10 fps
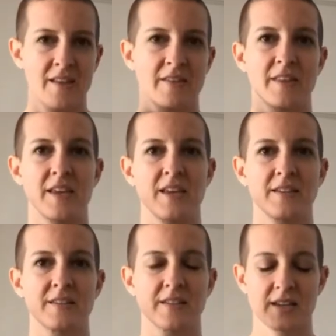
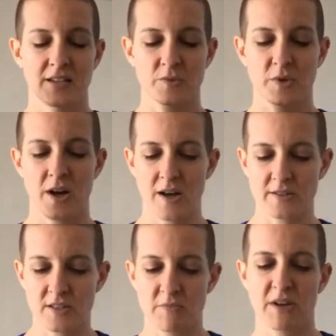these things were
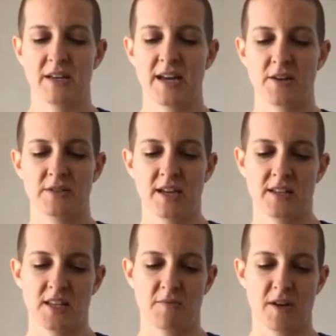awesome. I now take
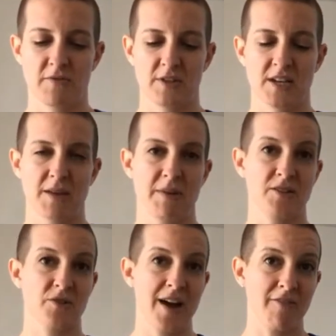them every time I
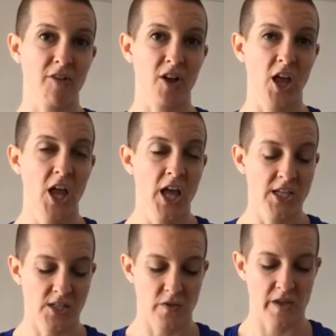travel
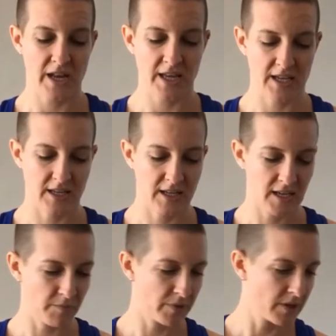so that I can
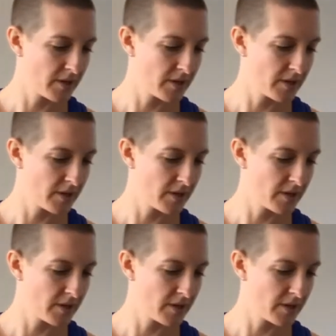keep